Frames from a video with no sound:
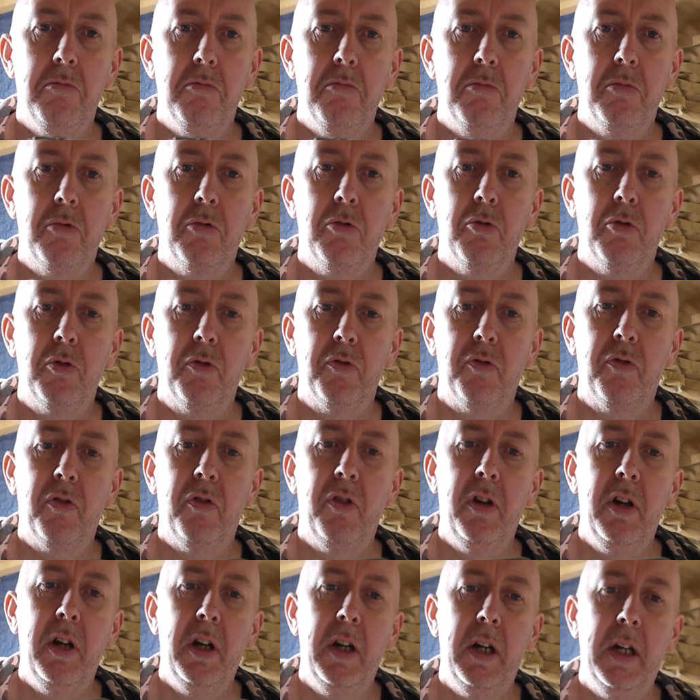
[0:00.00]
sort of
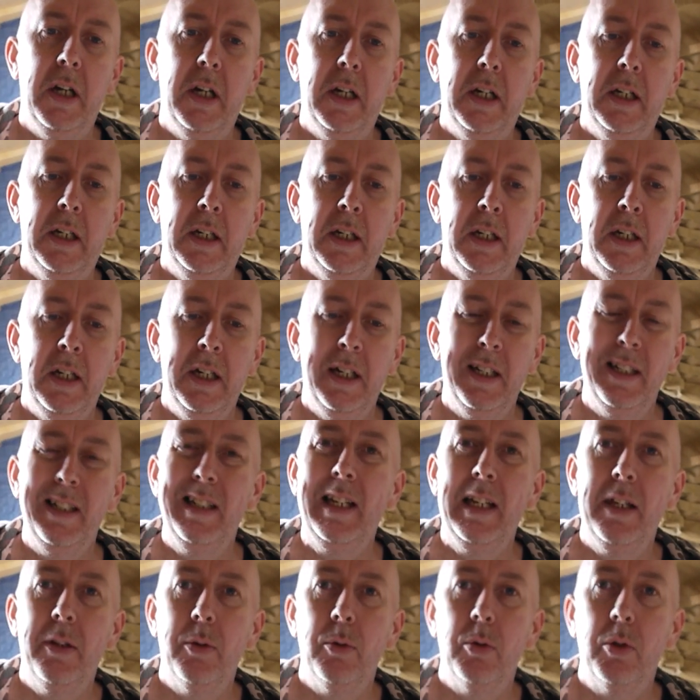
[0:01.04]

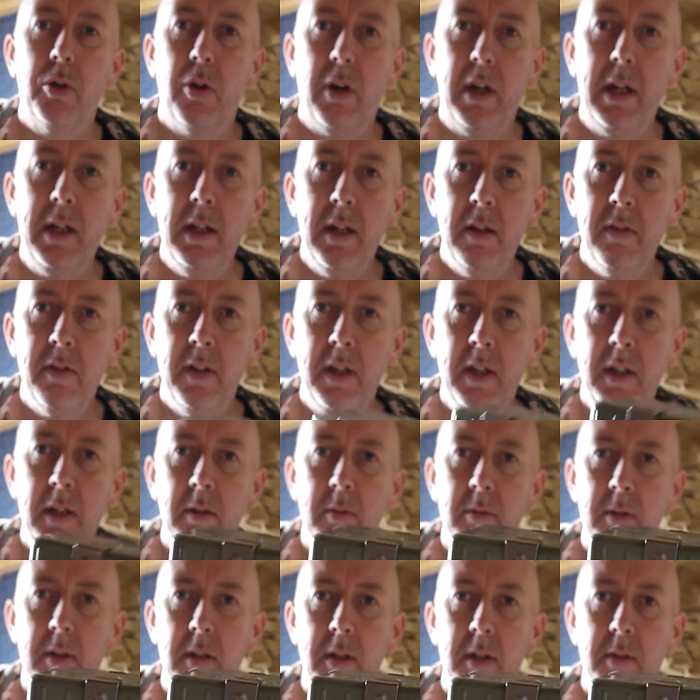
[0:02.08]
NATO green, I think
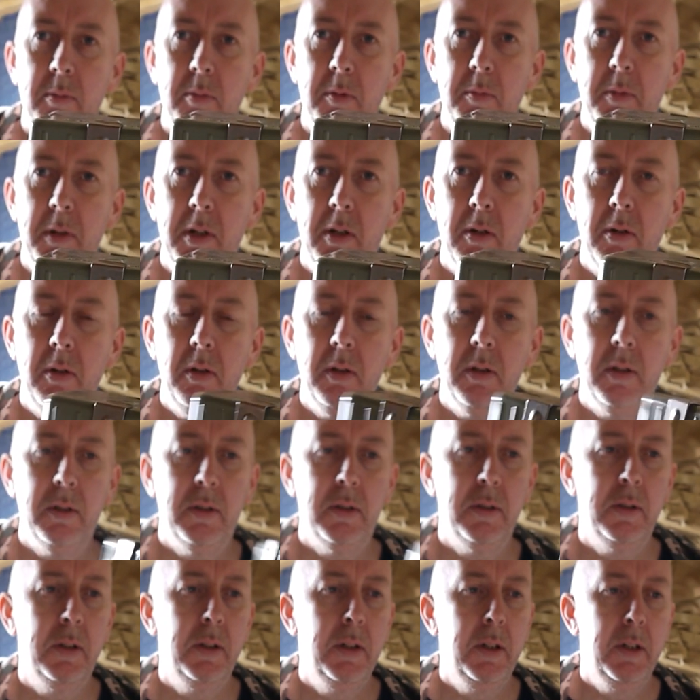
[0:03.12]
it would be called.
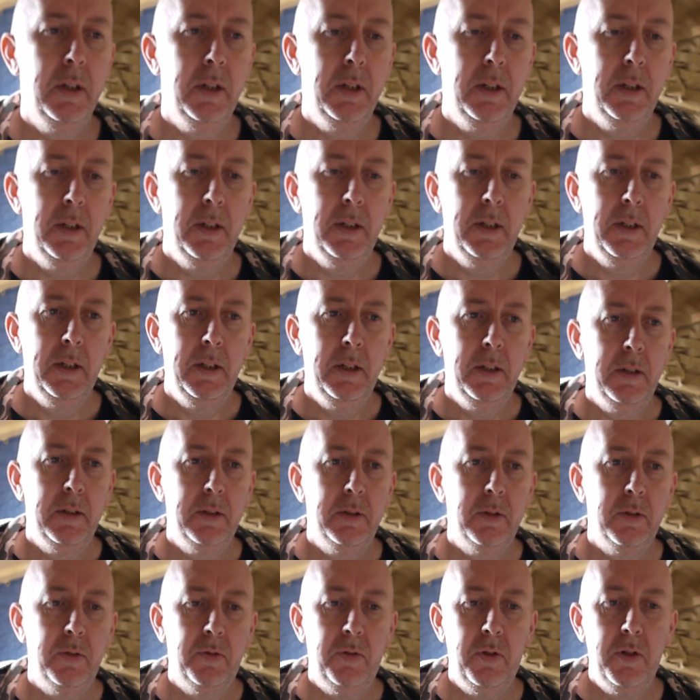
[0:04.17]

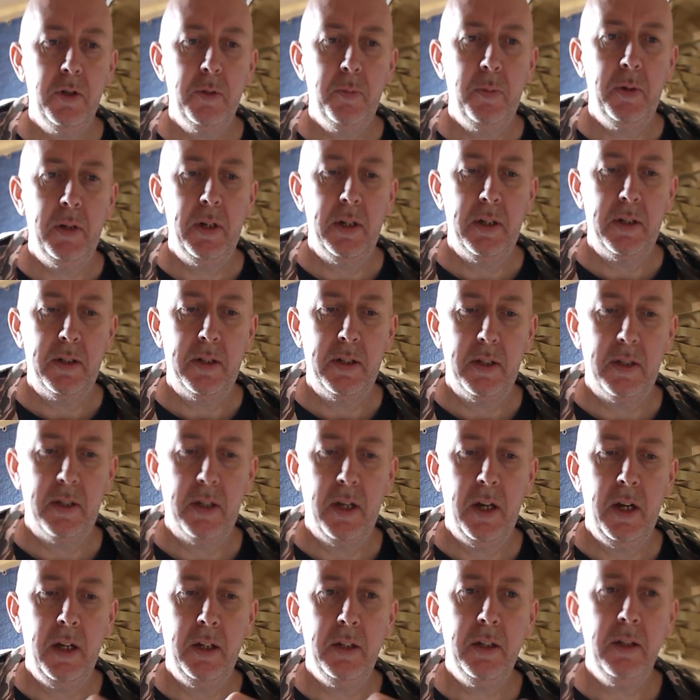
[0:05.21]
So the first bit is this
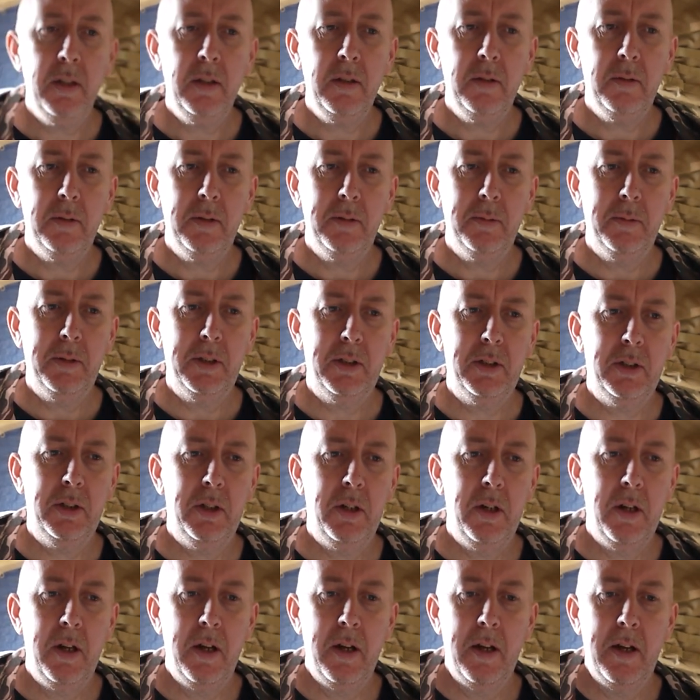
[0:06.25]
handle, which
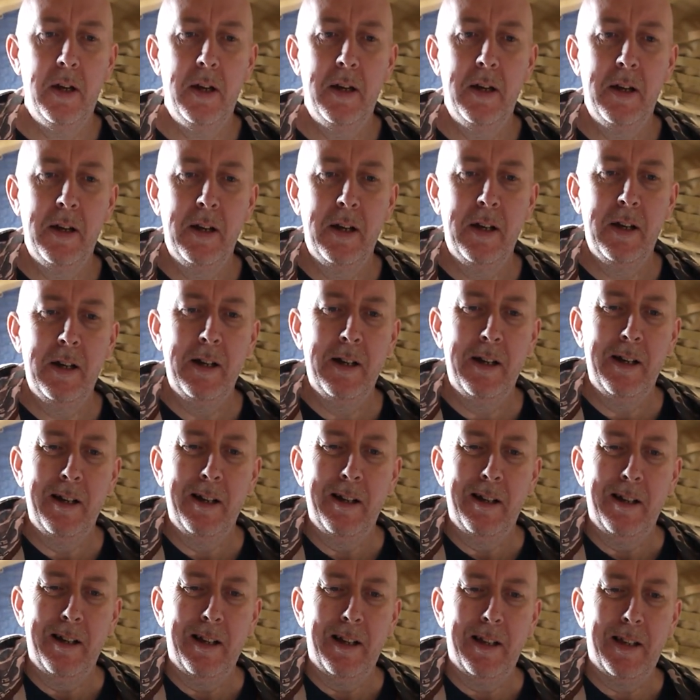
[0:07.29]

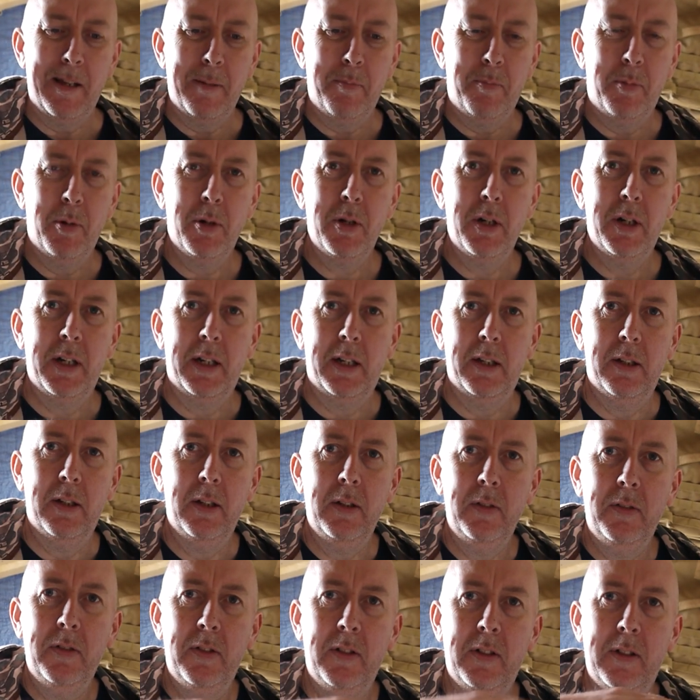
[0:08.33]
is a bugger to get
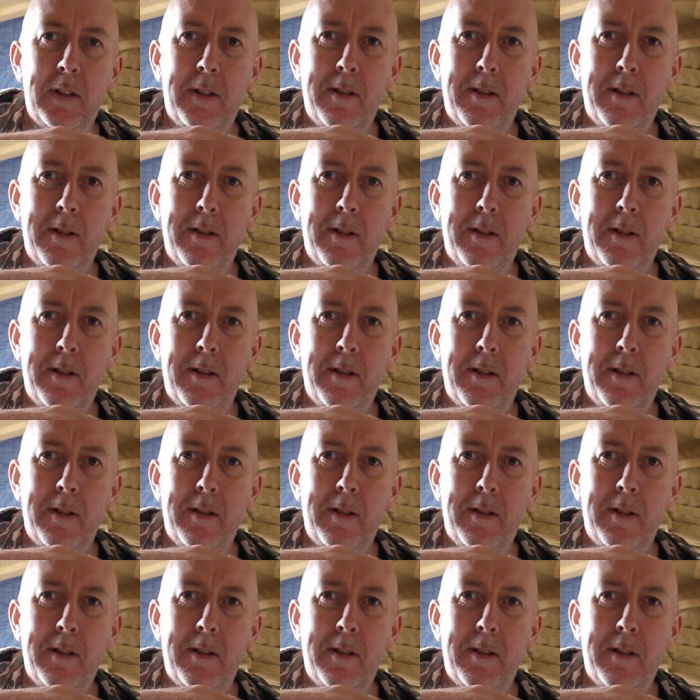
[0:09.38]
off.